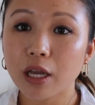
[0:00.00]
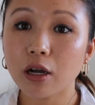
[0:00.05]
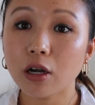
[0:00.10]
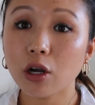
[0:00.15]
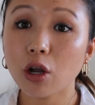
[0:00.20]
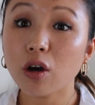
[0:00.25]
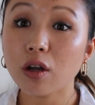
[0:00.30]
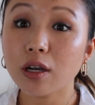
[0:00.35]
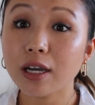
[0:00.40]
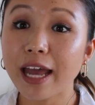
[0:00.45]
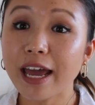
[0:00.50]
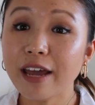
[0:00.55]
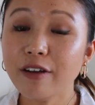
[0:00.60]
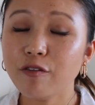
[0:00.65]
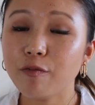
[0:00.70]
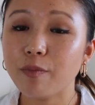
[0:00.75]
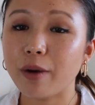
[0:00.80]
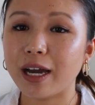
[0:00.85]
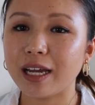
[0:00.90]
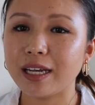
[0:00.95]
a lot of
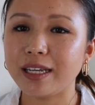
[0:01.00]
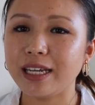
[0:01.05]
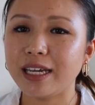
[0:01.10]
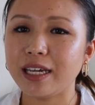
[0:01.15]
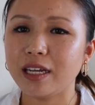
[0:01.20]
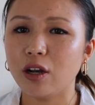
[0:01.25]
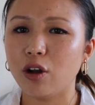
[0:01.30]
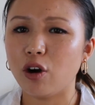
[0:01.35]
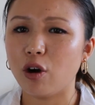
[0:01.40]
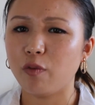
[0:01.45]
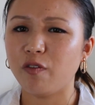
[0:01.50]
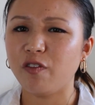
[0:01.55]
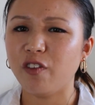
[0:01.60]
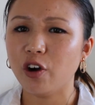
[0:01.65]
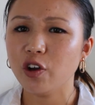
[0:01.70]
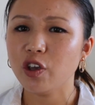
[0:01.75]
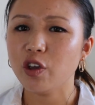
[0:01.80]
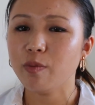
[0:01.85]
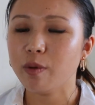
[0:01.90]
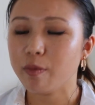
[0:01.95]
length, but I need a lot of
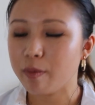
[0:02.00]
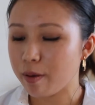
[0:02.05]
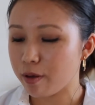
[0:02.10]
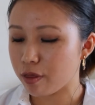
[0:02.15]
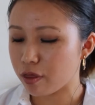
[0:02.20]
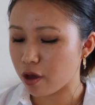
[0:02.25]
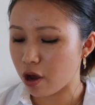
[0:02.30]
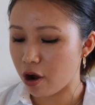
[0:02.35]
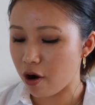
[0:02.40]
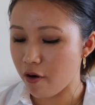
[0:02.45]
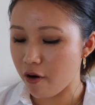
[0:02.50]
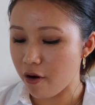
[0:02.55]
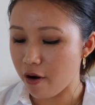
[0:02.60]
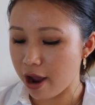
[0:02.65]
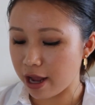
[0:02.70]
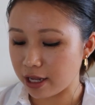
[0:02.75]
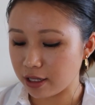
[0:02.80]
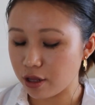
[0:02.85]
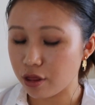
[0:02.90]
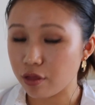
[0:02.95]
volume in my
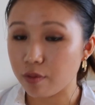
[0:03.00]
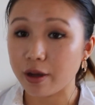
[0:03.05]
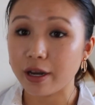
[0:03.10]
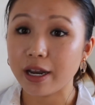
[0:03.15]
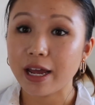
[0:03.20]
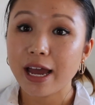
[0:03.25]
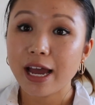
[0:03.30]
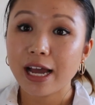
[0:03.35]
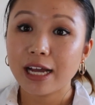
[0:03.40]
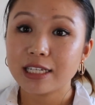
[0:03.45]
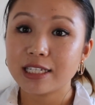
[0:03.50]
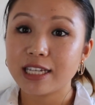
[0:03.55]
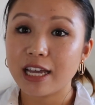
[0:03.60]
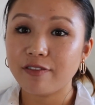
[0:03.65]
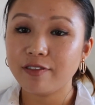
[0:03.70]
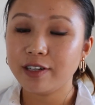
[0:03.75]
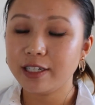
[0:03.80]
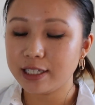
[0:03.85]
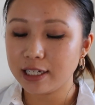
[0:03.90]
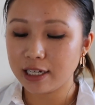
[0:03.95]
mascara, and this one
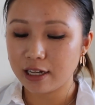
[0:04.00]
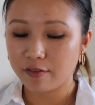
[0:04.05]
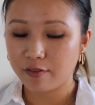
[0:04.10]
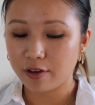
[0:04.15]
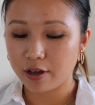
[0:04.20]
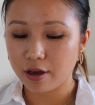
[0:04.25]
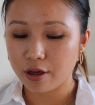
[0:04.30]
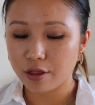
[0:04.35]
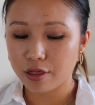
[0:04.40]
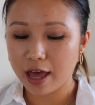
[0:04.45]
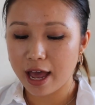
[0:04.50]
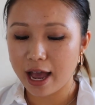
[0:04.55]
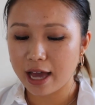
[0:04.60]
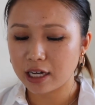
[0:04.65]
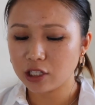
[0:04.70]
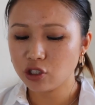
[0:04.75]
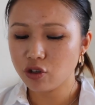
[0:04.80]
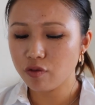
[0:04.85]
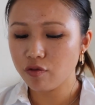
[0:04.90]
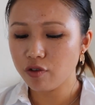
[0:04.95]
definitely delivers.
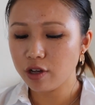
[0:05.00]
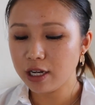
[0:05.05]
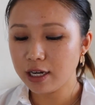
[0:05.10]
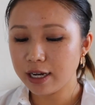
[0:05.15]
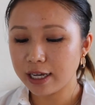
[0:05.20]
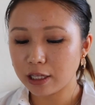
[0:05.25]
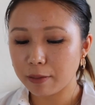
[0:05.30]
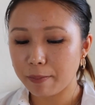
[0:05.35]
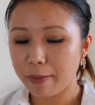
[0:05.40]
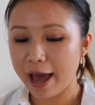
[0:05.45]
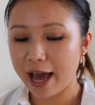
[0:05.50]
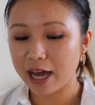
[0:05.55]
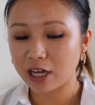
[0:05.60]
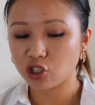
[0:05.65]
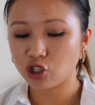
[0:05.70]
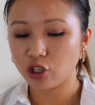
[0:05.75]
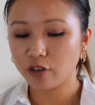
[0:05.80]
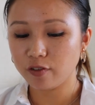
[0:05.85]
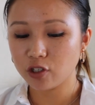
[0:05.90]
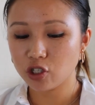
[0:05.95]
And I just really like the
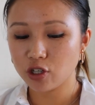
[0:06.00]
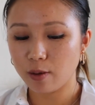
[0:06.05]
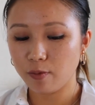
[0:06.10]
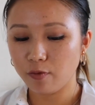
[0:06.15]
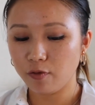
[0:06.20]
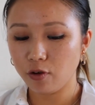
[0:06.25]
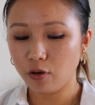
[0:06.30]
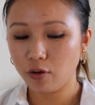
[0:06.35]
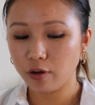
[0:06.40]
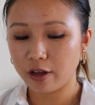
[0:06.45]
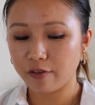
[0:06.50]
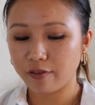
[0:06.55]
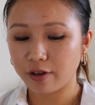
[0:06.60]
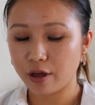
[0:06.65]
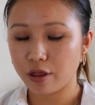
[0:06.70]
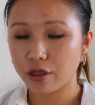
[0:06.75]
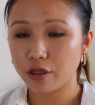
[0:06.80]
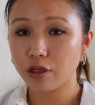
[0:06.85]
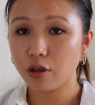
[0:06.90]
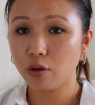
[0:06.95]
packaging for Tom Ford. I
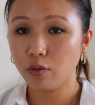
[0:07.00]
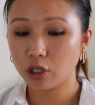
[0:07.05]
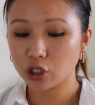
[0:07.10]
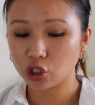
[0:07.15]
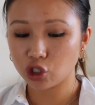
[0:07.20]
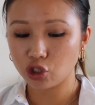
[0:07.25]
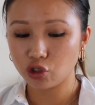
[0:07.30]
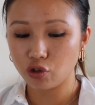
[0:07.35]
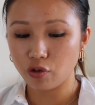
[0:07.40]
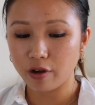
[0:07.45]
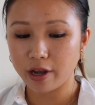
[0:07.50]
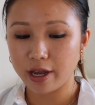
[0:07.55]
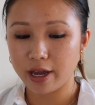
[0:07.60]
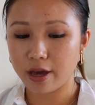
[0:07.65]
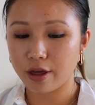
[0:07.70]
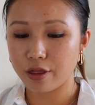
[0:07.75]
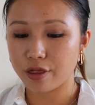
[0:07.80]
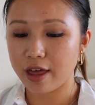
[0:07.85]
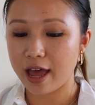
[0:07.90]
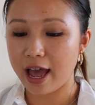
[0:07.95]
think it's so
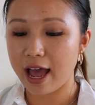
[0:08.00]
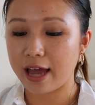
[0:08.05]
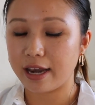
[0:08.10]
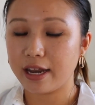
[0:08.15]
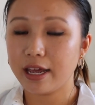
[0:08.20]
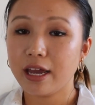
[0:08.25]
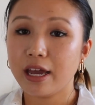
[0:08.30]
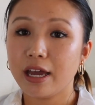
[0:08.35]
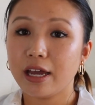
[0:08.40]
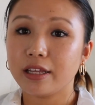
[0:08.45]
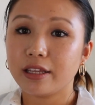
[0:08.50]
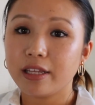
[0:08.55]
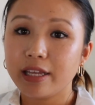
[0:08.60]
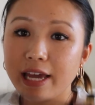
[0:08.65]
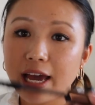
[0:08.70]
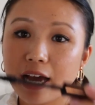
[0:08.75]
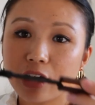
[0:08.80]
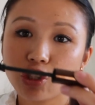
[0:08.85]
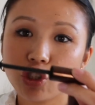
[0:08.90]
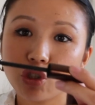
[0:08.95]
luxurious, and
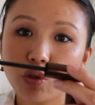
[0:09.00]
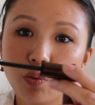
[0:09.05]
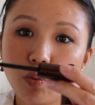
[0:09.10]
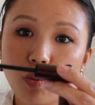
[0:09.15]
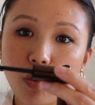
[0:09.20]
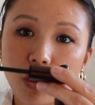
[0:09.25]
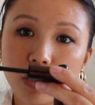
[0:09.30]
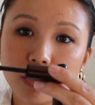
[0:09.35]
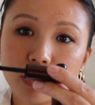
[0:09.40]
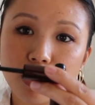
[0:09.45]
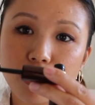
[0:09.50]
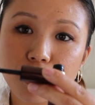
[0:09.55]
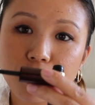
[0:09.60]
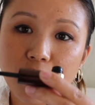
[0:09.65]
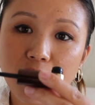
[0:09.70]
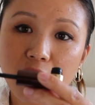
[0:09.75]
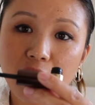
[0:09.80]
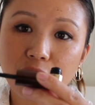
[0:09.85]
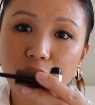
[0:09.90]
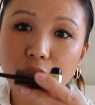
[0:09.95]
the actual wand
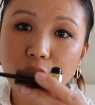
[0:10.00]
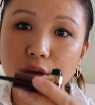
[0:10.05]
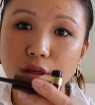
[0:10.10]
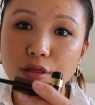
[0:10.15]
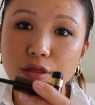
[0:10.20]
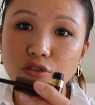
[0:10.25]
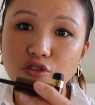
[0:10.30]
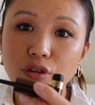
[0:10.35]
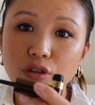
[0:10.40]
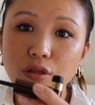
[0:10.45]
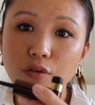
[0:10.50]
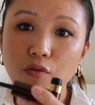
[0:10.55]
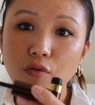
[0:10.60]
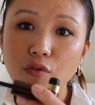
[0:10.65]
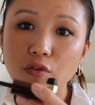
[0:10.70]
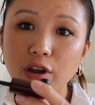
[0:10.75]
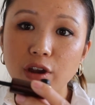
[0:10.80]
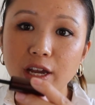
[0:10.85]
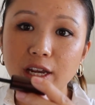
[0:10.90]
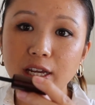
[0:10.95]
itself is just a
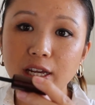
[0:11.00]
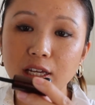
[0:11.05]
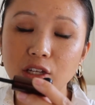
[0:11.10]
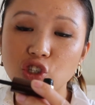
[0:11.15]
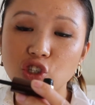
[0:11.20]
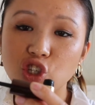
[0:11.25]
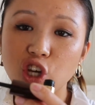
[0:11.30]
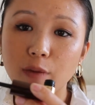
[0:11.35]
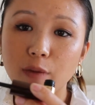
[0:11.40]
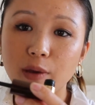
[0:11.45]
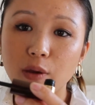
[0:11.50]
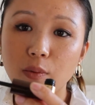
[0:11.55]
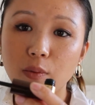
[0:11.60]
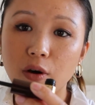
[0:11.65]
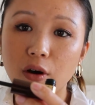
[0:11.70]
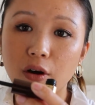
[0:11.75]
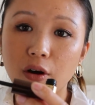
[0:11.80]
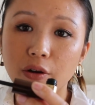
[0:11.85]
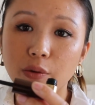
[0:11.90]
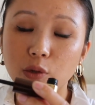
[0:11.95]
really chubby
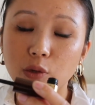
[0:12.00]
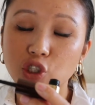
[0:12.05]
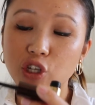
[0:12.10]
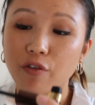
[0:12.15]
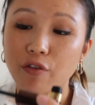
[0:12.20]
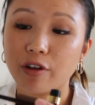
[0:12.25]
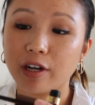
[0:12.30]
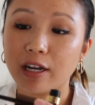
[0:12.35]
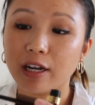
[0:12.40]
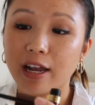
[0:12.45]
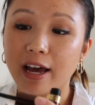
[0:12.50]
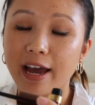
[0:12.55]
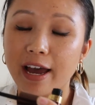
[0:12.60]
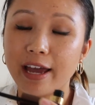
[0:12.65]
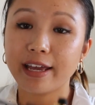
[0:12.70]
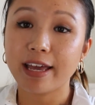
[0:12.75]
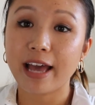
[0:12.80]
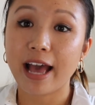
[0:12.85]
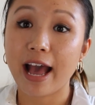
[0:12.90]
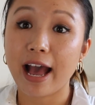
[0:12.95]
wand, which I really
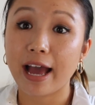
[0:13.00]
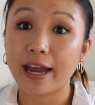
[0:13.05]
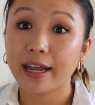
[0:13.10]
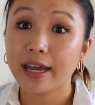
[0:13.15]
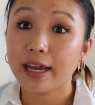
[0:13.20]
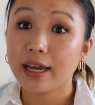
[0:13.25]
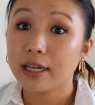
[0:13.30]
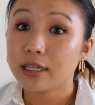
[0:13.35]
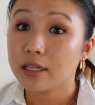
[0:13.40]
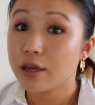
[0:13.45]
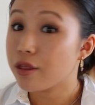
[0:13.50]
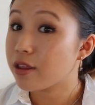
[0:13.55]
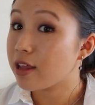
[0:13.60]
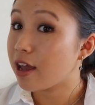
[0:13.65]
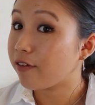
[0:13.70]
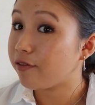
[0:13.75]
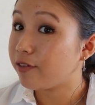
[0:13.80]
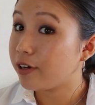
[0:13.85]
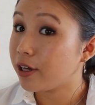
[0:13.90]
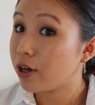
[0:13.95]
like, and this
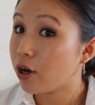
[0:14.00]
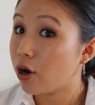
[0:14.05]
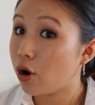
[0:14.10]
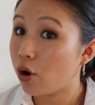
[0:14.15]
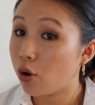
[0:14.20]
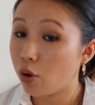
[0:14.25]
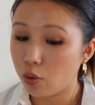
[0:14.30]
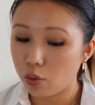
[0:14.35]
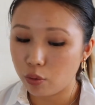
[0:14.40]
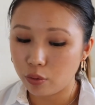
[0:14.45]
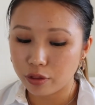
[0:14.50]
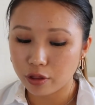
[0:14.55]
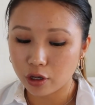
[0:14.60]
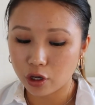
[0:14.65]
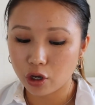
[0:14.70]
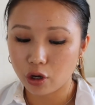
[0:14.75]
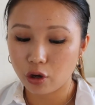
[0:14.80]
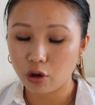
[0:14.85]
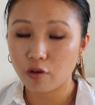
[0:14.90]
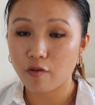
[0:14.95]
definitely holds a
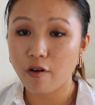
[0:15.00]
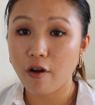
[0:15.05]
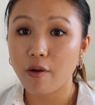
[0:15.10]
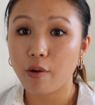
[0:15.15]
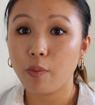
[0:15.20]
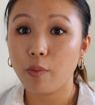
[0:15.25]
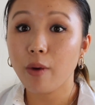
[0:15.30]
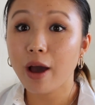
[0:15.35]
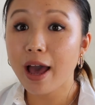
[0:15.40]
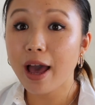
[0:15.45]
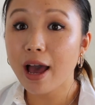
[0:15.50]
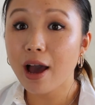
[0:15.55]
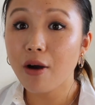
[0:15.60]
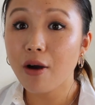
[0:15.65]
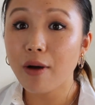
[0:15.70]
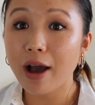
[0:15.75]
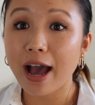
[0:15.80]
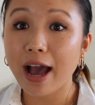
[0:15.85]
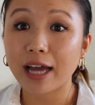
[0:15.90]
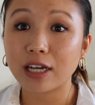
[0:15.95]
curl very
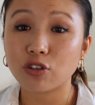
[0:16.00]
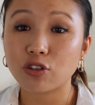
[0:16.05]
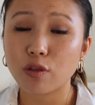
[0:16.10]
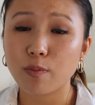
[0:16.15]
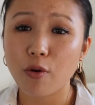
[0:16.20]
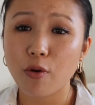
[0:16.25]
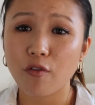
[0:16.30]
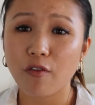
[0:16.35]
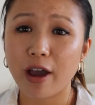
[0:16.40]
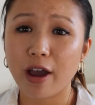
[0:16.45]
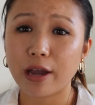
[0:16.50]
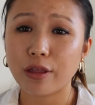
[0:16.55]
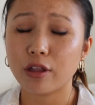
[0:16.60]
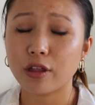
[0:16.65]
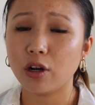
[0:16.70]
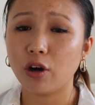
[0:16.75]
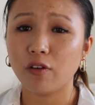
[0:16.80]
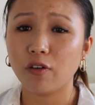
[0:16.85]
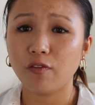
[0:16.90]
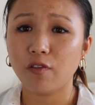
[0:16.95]
well, and it just provides
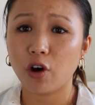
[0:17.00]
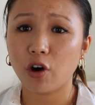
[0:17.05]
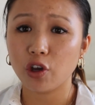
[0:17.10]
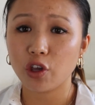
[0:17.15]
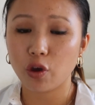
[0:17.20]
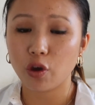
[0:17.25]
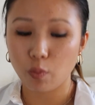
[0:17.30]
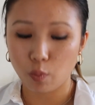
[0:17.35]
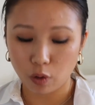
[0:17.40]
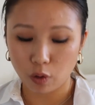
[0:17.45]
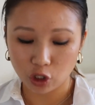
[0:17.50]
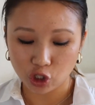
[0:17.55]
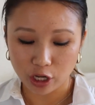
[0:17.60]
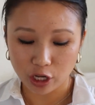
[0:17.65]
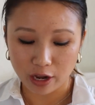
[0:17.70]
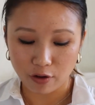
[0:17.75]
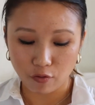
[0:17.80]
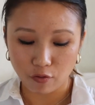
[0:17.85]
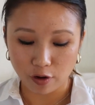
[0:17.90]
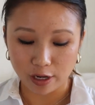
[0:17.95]
a lot of volume, which
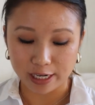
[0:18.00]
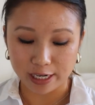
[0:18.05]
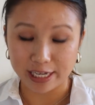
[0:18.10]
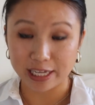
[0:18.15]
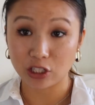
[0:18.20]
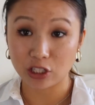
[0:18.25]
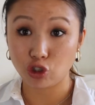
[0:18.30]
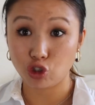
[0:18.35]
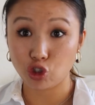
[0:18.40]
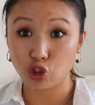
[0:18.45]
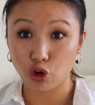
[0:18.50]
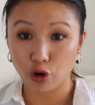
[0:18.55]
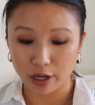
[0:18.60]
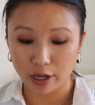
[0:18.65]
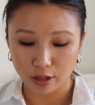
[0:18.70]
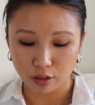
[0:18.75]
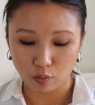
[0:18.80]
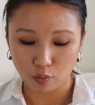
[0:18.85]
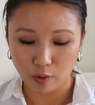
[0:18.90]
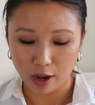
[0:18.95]
I really
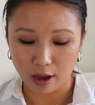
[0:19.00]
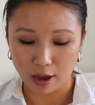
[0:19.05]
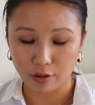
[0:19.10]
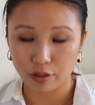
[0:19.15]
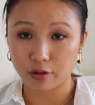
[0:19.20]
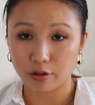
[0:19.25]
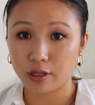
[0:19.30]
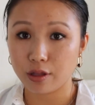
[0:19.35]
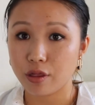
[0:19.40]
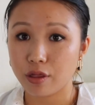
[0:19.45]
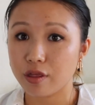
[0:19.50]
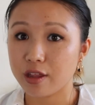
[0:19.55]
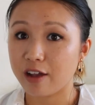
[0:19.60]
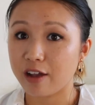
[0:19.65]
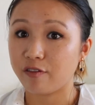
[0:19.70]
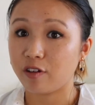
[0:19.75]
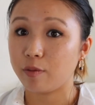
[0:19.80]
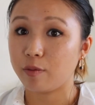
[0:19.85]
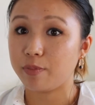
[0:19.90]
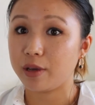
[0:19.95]
enjoy as well. So this has
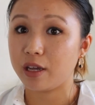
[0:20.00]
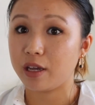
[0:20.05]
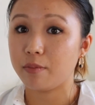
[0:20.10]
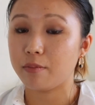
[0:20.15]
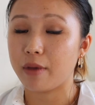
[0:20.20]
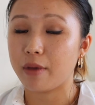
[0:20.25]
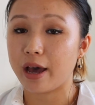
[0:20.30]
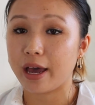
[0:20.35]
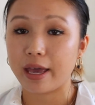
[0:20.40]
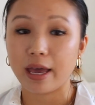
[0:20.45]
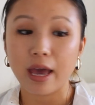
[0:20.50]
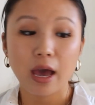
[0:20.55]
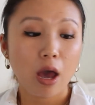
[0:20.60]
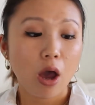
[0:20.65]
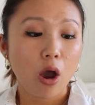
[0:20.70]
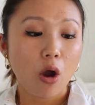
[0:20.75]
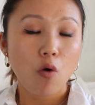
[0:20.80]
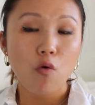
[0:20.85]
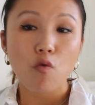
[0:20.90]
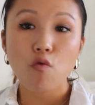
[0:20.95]
definitely been my
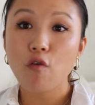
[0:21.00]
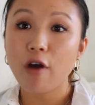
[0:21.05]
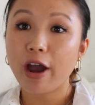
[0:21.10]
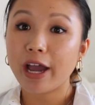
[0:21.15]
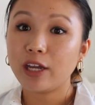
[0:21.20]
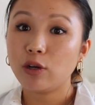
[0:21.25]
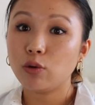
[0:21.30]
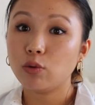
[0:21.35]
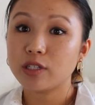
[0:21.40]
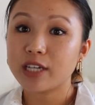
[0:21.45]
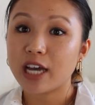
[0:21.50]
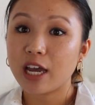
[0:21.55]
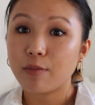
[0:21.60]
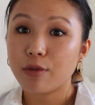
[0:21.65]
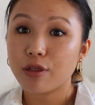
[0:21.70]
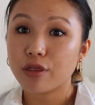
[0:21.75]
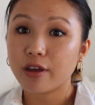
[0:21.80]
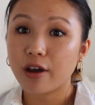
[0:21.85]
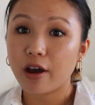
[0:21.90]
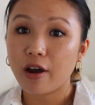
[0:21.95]
Ride or Die
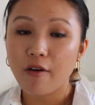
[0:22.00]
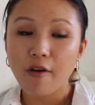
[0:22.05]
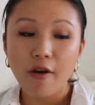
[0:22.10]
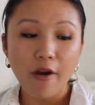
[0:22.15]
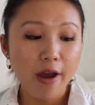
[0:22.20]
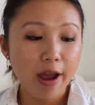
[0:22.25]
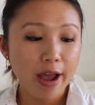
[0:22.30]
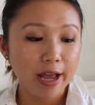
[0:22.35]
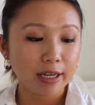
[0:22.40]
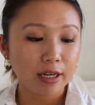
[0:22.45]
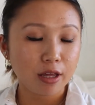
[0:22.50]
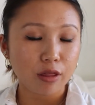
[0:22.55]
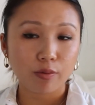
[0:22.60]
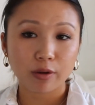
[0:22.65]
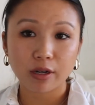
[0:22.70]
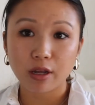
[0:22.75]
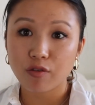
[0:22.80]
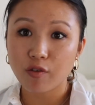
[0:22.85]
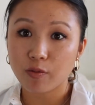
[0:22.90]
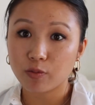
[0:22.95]
mascara, and this
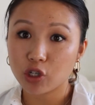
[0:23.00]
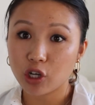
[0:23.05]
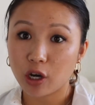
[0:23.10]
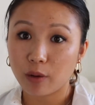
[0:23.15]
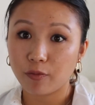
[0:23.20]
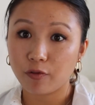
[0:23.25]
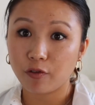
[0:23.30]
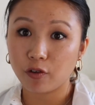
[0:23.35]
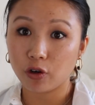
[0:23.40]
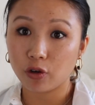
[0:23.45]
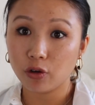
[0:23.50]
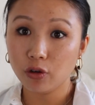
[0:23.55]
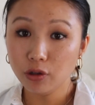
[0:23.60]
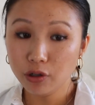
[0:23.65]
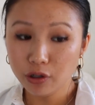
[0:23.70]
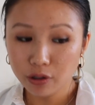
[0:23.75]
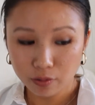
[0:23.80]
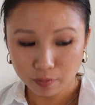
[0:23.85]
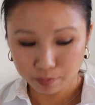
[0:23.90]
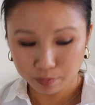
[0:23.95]
one is from Tom Ford.